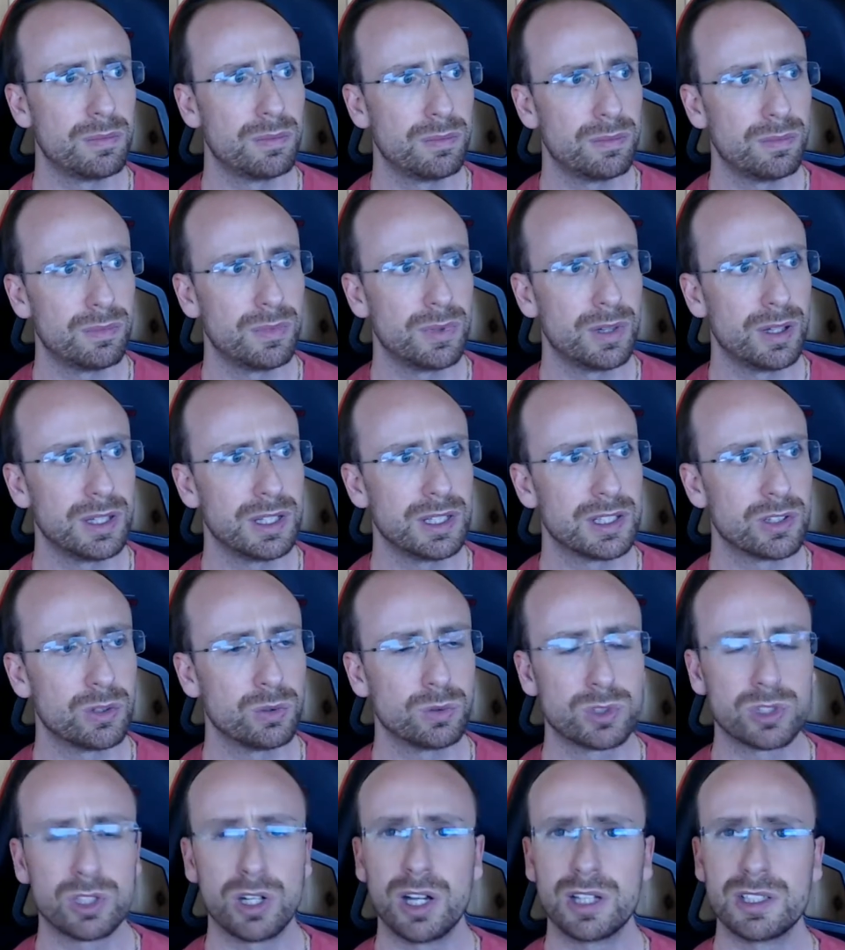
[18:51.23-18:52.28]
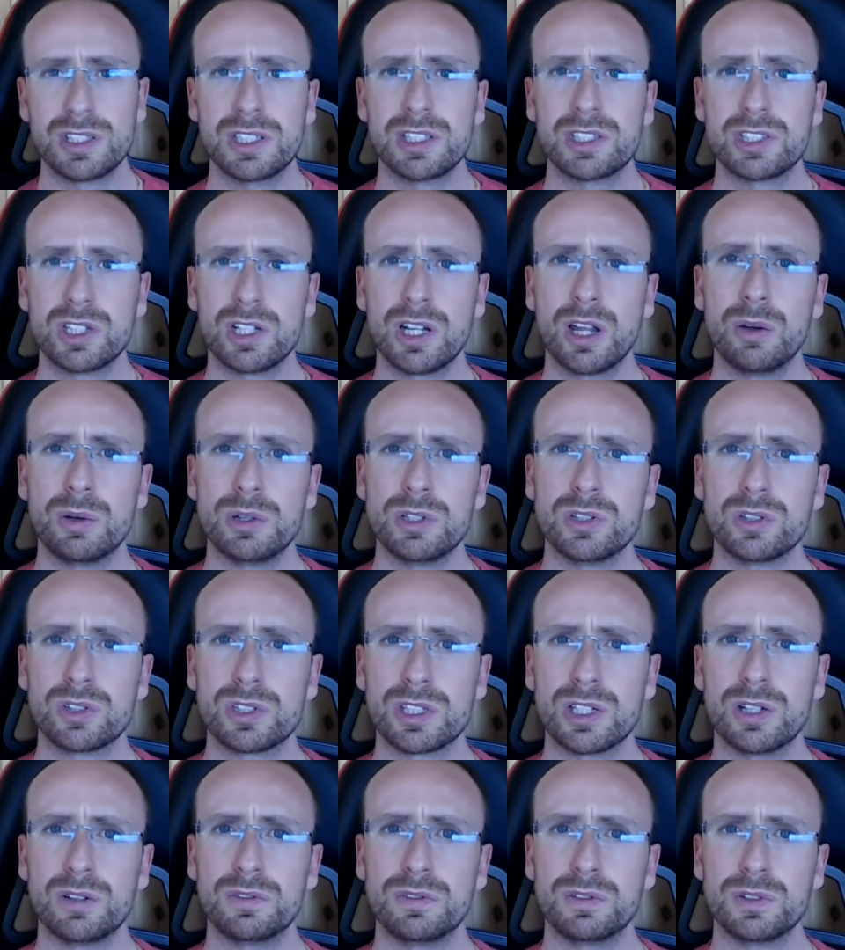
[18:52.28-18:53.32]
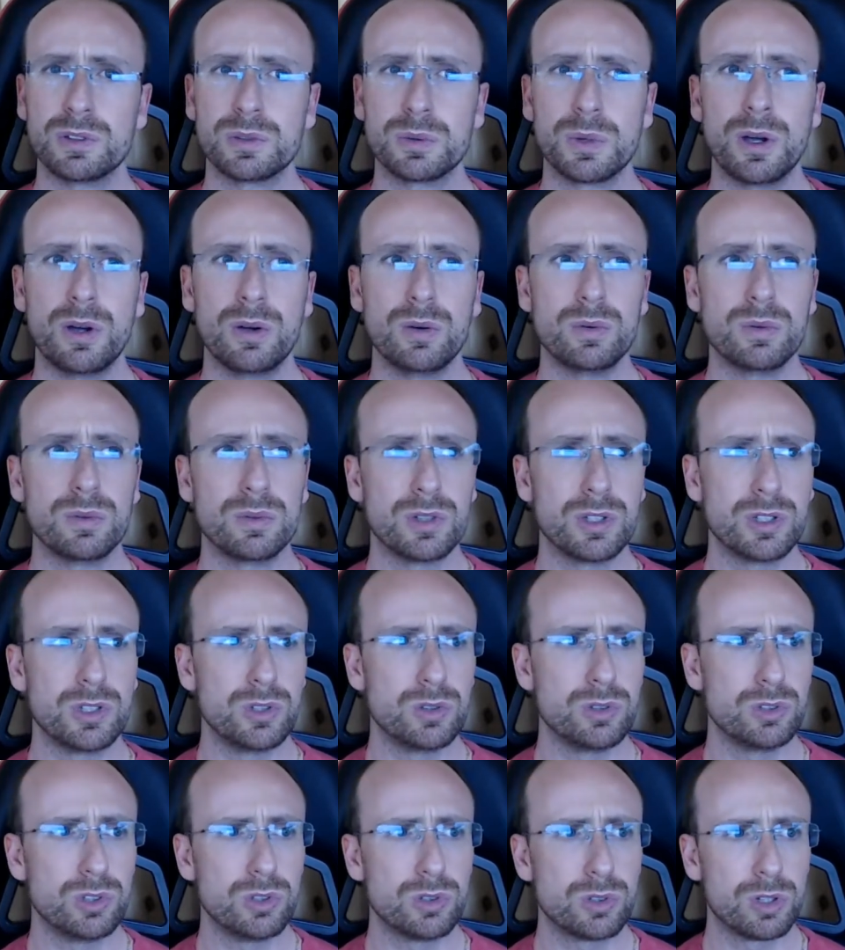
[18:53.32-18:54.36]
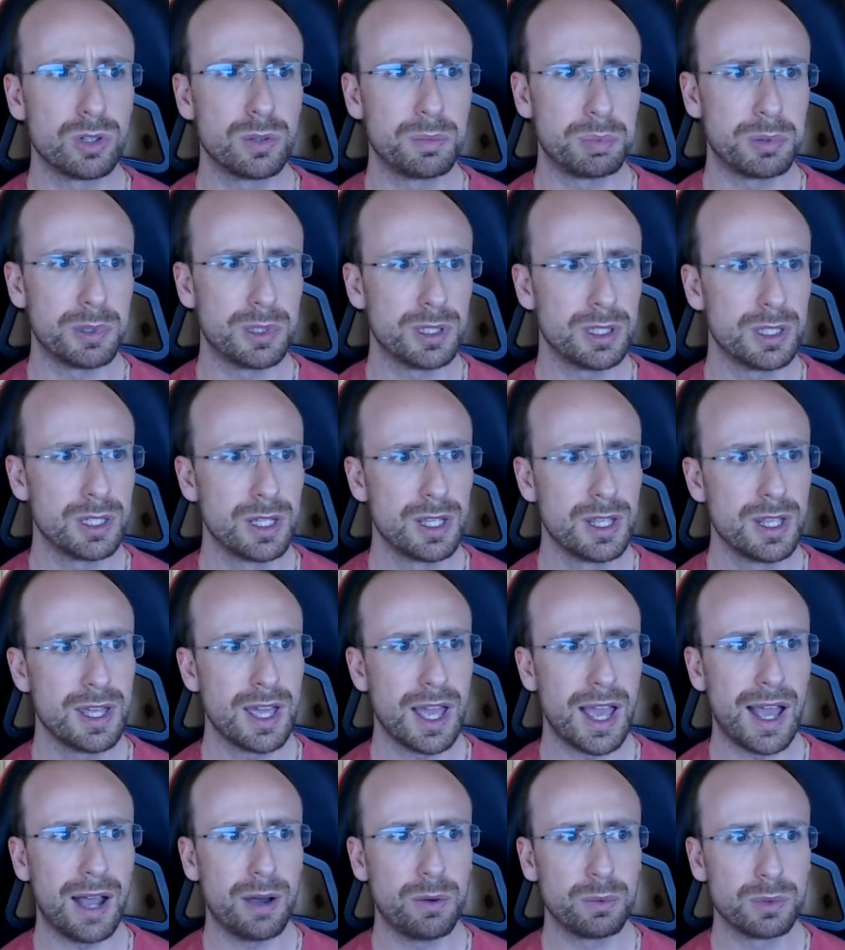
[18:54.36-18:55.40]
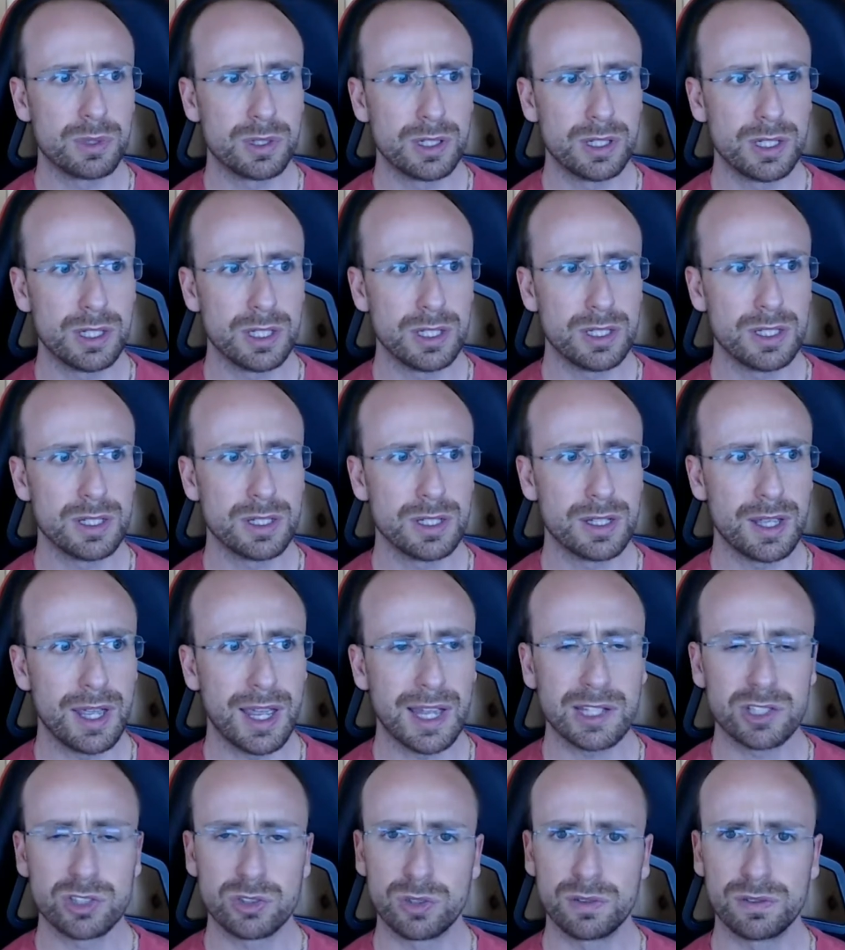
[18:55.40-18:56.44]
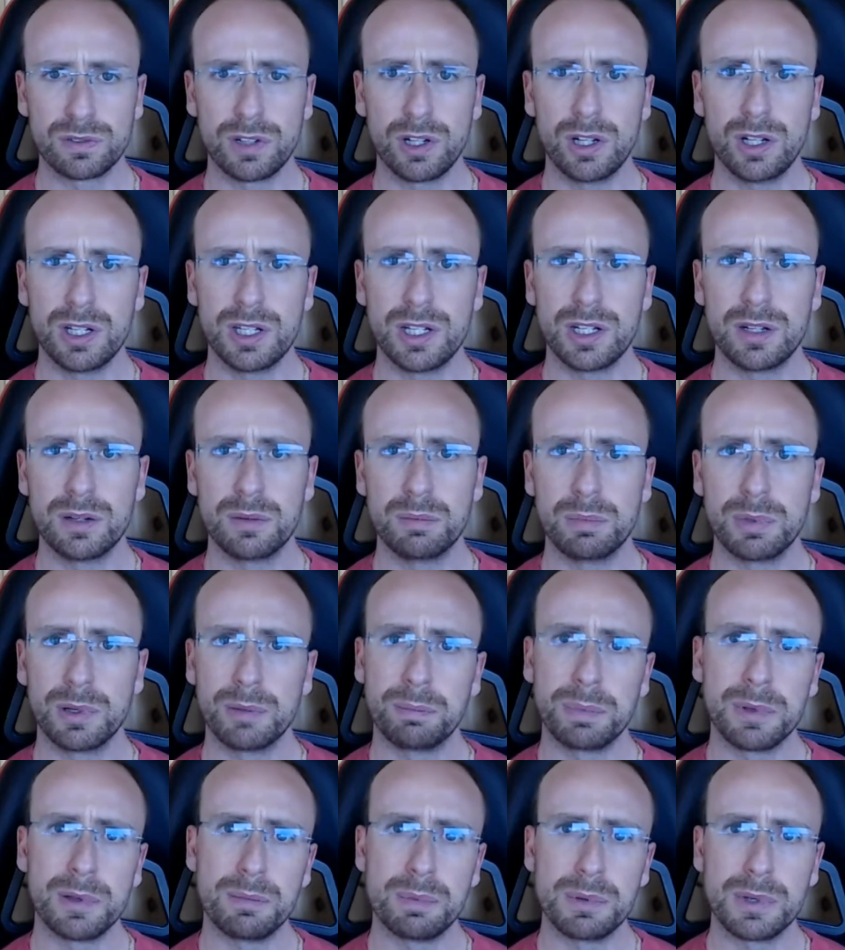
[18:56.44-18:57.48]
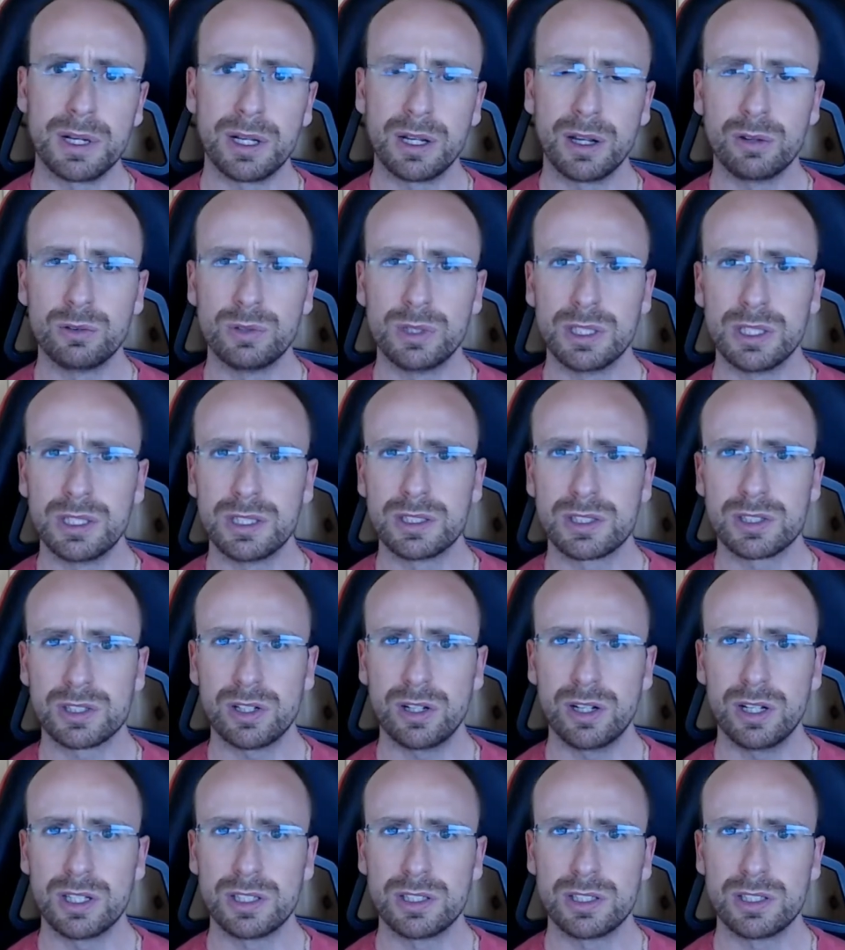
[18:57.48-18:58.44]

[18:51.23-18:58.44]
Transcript: it all ties into knowing yourself as well. You could be outwardly extroverted, but be a bit lonely inside,